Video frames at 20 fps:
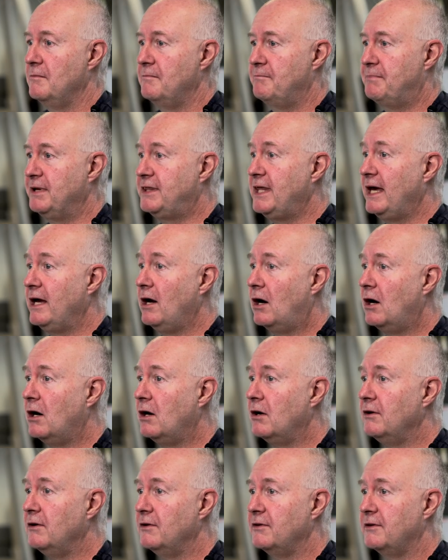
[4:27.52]
But they
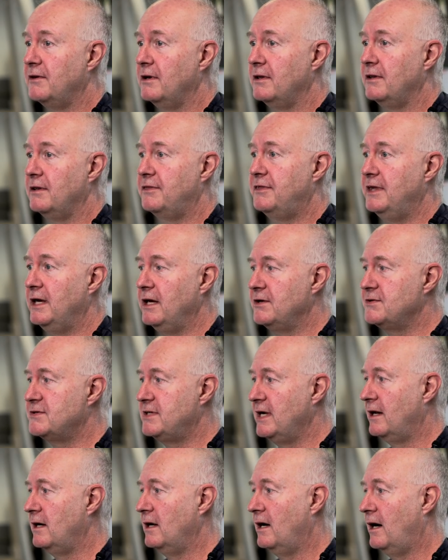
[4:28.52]
are things
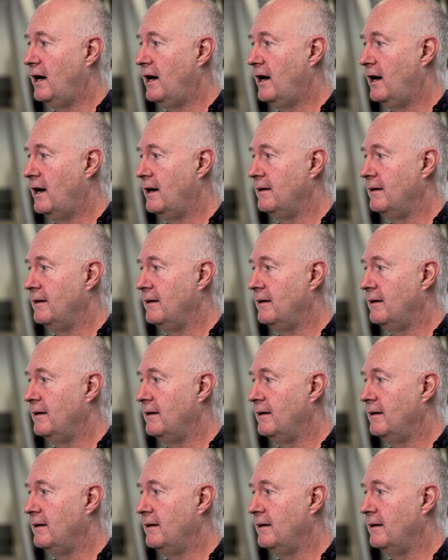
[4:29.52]
that